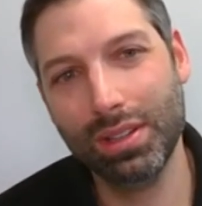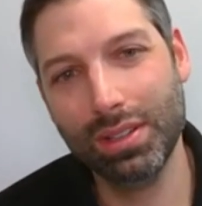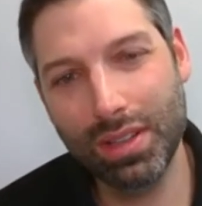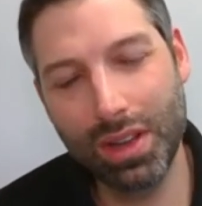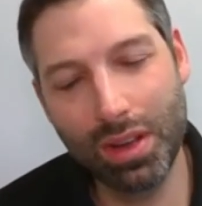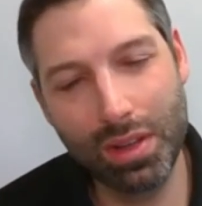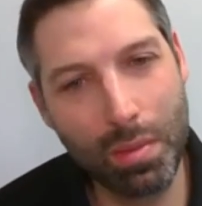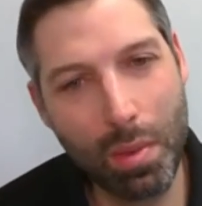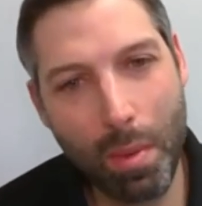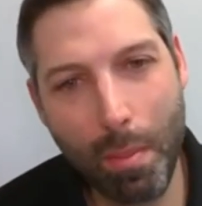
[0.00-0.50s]

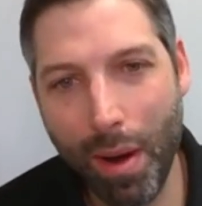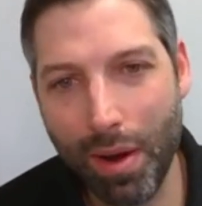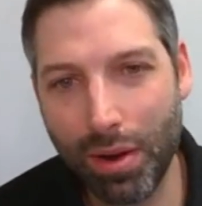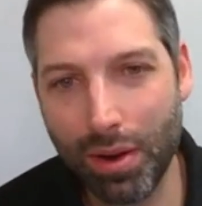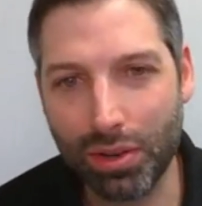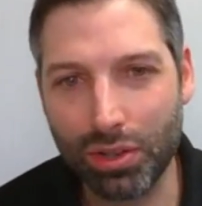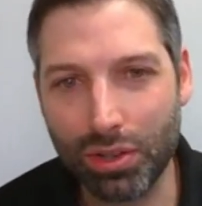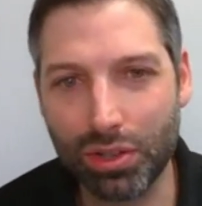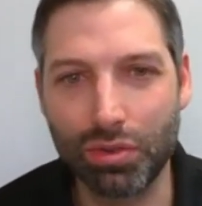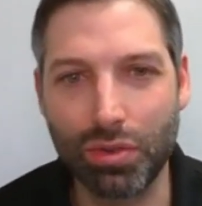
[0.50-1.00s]
Tell them about
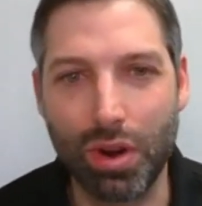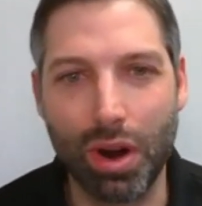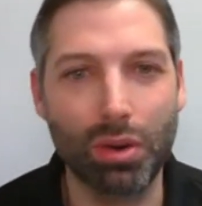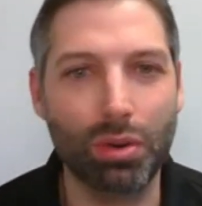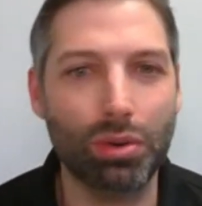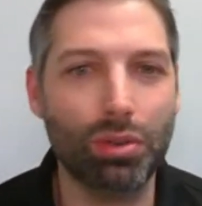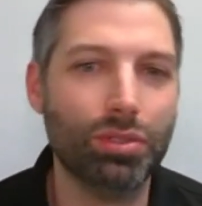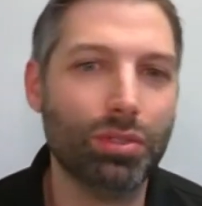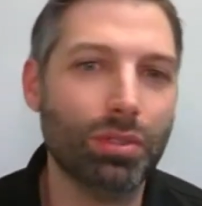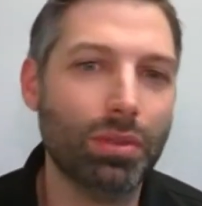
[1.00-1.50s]
your
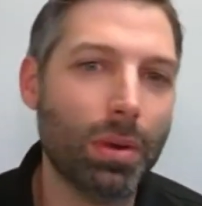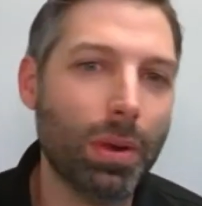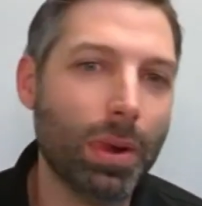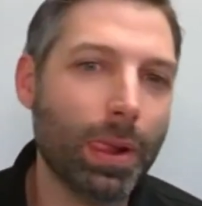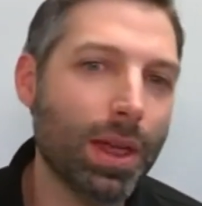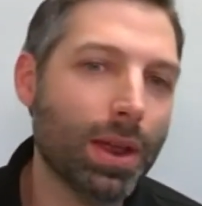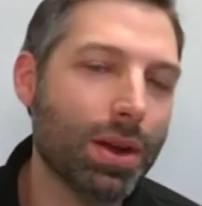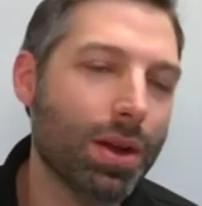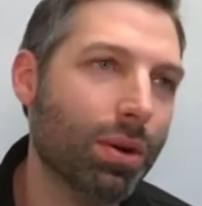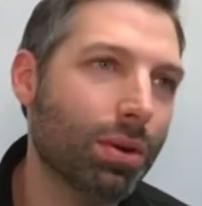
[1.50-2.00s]
struggles.
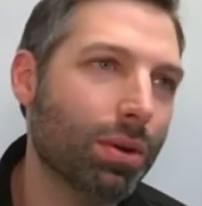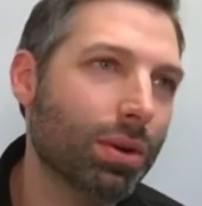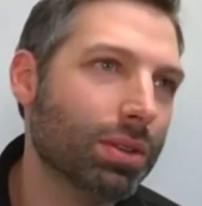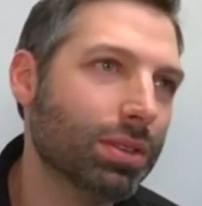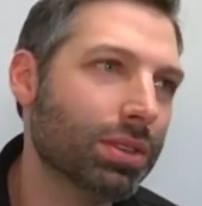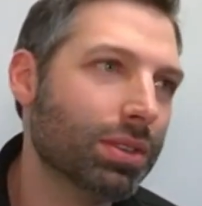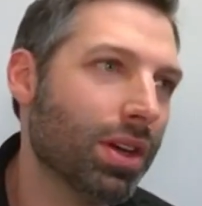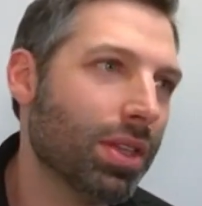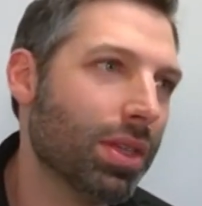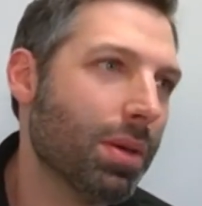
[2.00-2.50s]

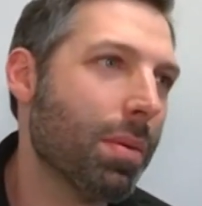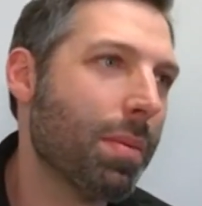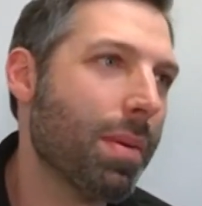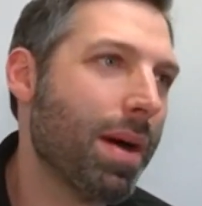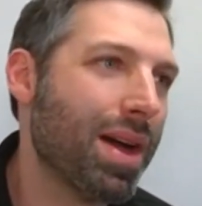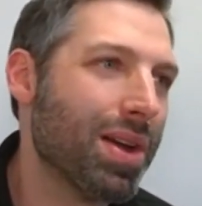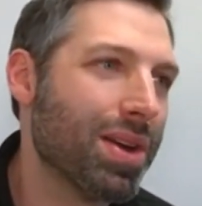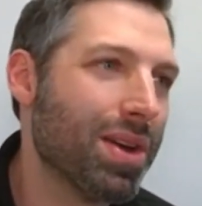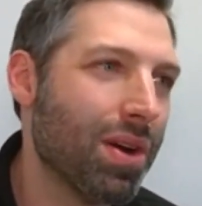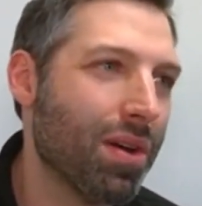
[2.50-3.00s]
Tell them
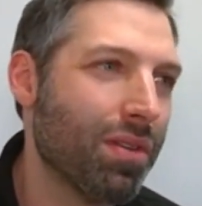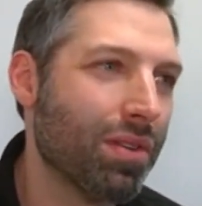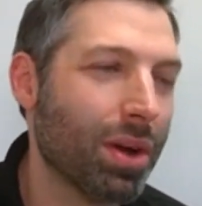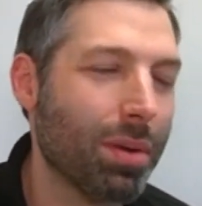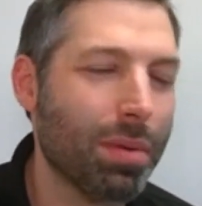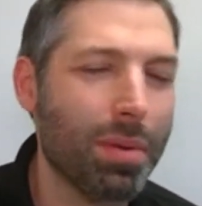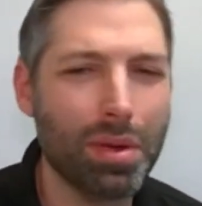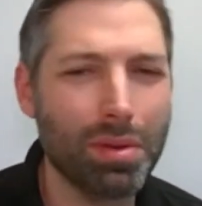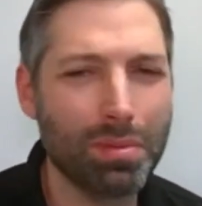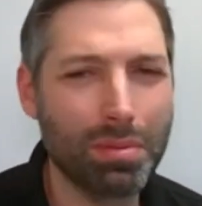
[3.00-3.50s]
about how you're
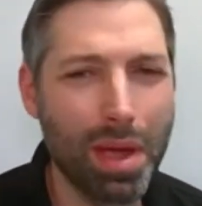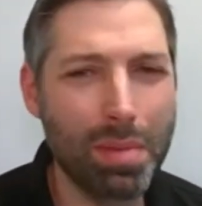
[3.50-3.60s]
overcoming it.